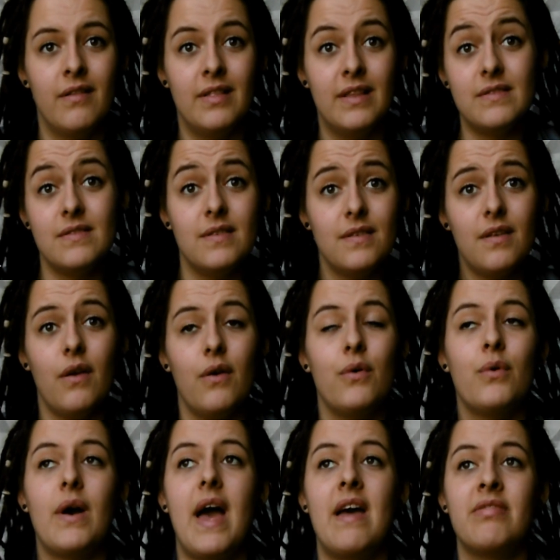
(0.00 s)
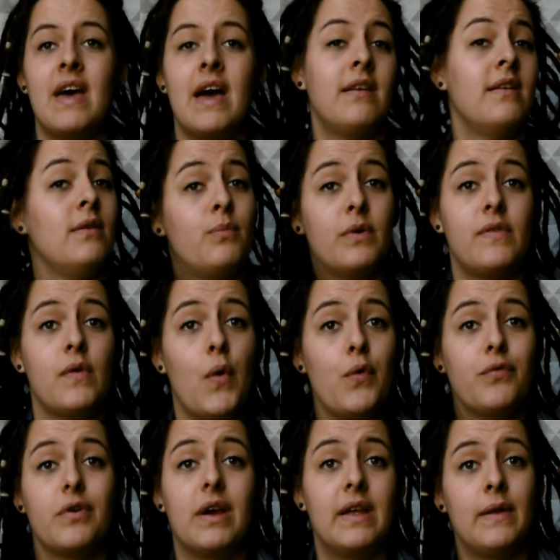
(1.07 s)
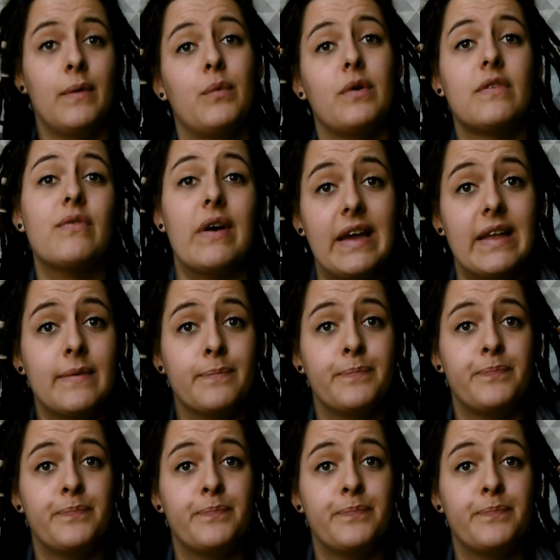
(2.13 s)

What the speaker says: listen to, and then it was over and it was fine.